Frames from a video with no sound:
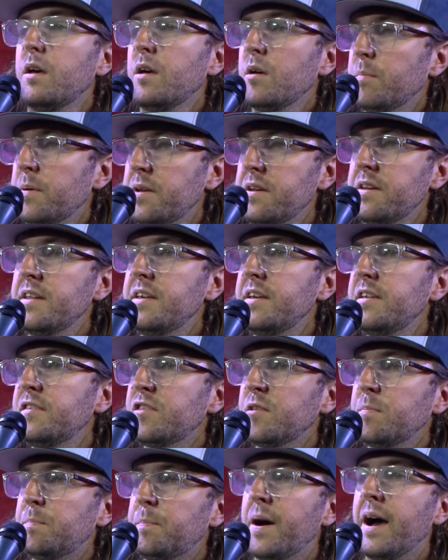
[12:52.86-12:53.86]
beneath
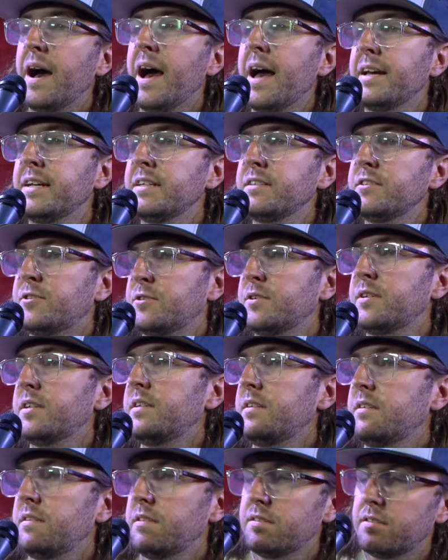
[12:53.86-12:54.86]
the pine
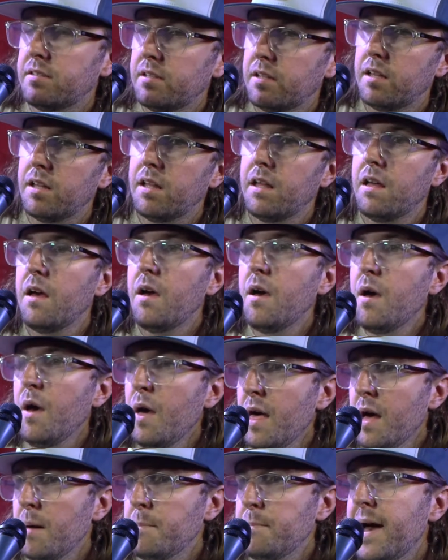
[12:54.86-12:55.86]
trees.
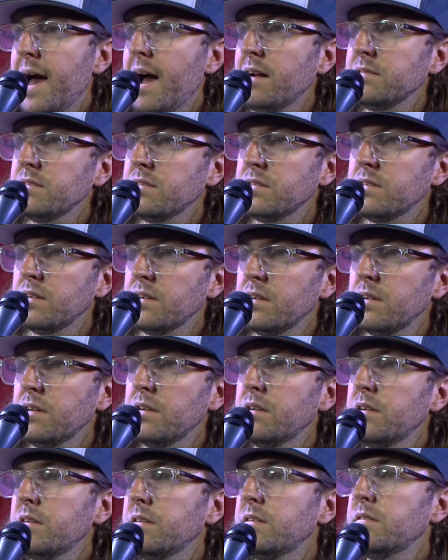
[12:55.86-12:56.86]
A mountain
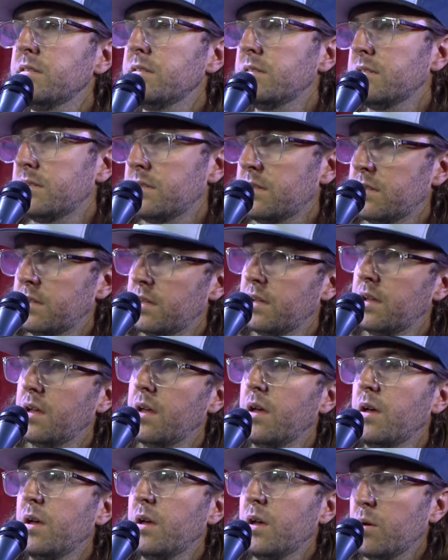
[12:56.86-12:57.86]
girl
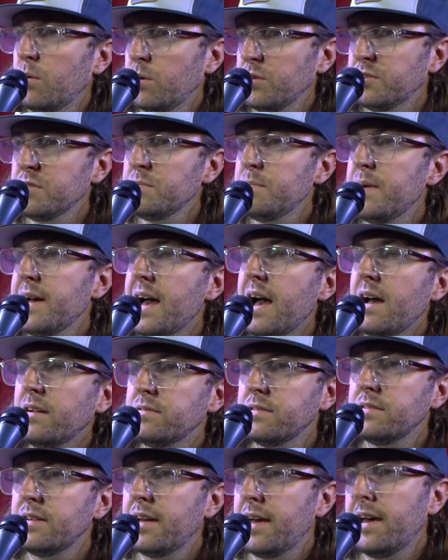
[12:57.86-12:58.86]
with her
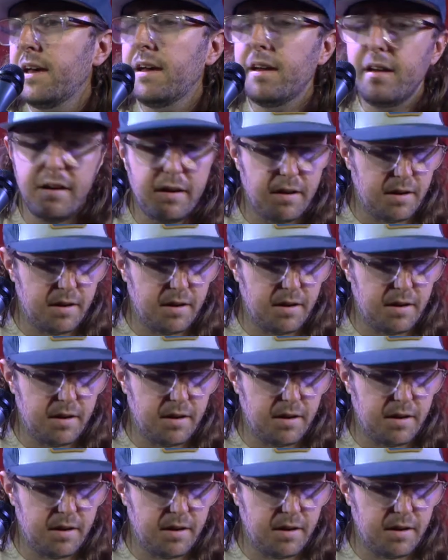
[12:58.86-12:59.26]
mountain hair.